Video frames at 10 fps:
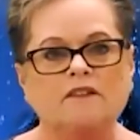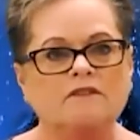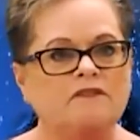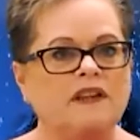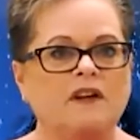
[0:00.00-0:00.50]

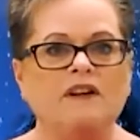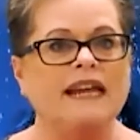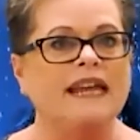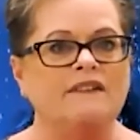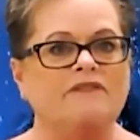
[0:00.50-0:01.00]
very
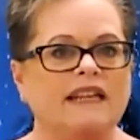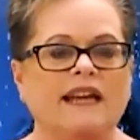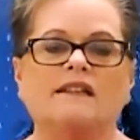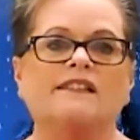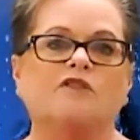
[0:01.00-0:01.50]
carefully
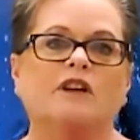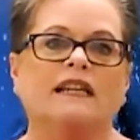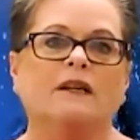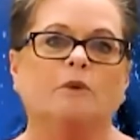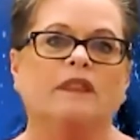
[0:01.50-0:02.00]
and
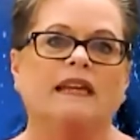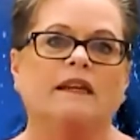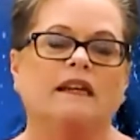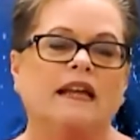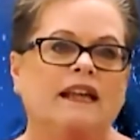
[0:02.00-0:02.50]
strictly
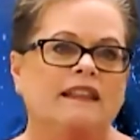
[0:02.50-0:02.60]
within